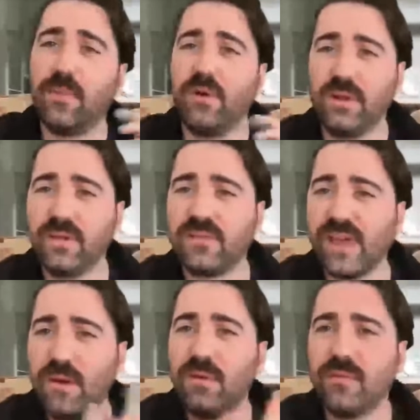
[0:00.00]
but the
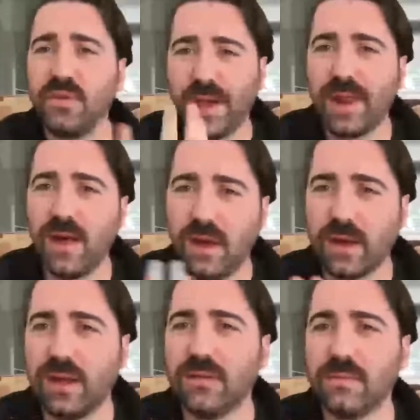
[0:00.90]
sound of dialogue
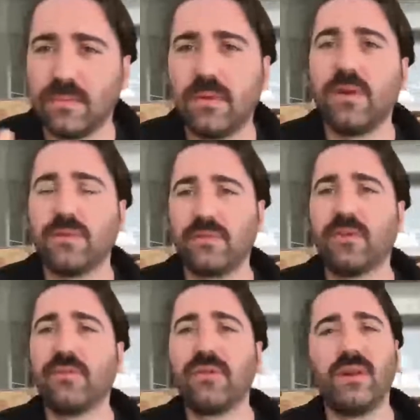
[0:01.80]
and other
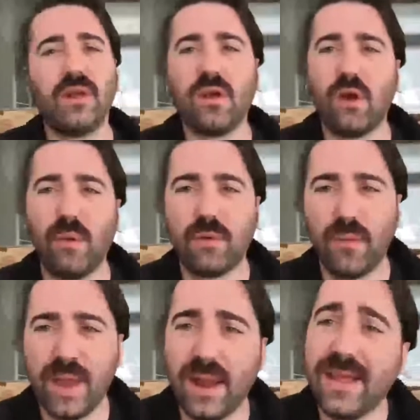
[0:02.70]
stuff still can
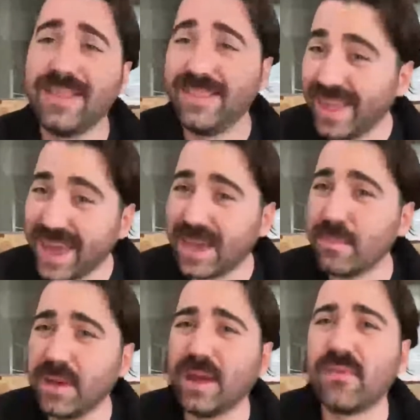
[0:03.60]
come in. They can
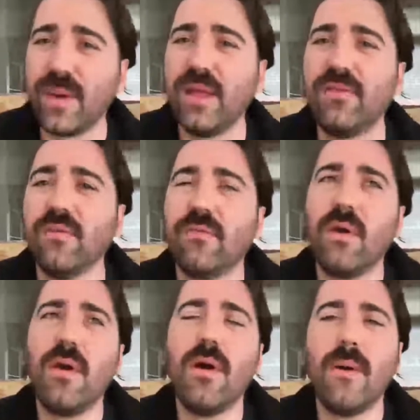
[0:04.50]
be expensive,
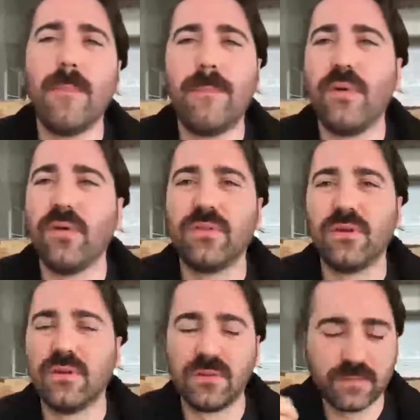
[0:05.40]
but
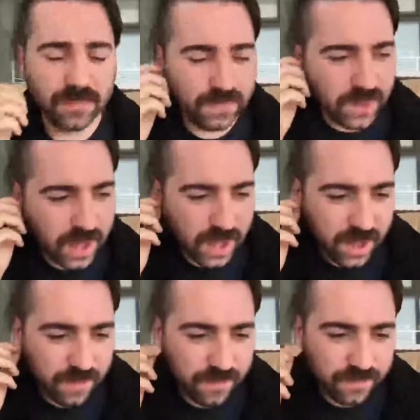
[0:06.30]
there's...
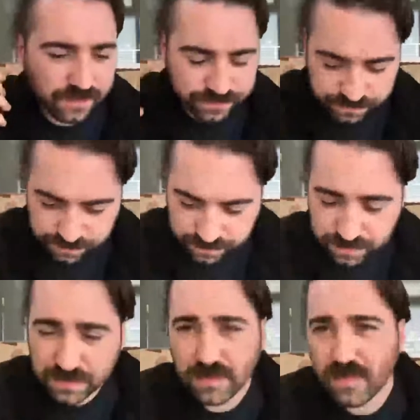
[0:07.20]
I
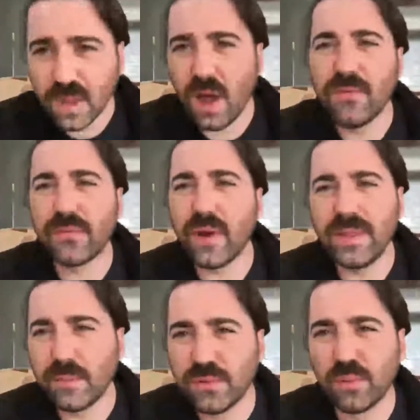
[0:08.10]
have a
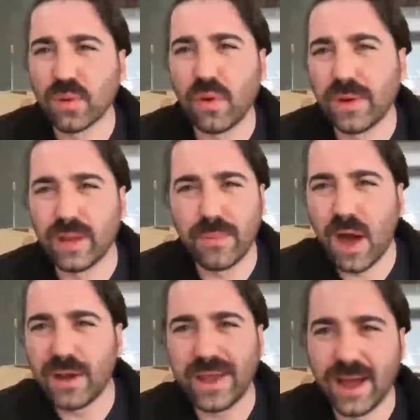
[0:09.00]
friend that was recording a
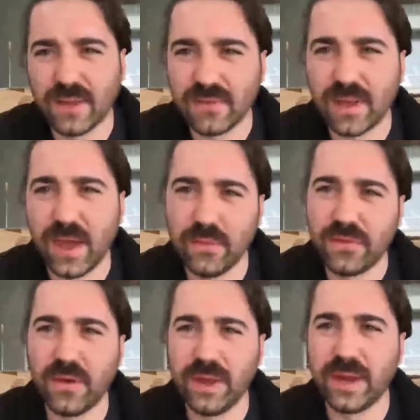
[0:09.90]
podcast
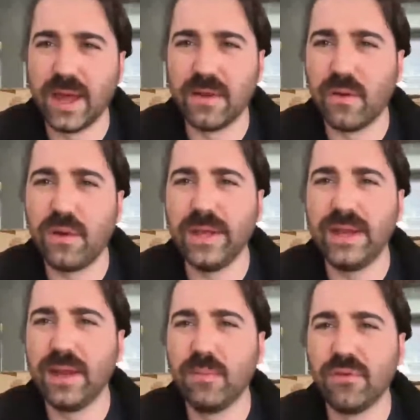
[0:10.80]
outside, and all he
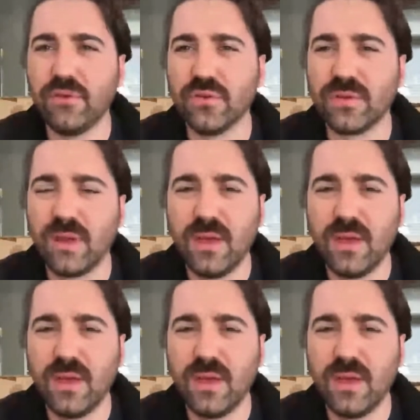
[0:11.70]
did was just...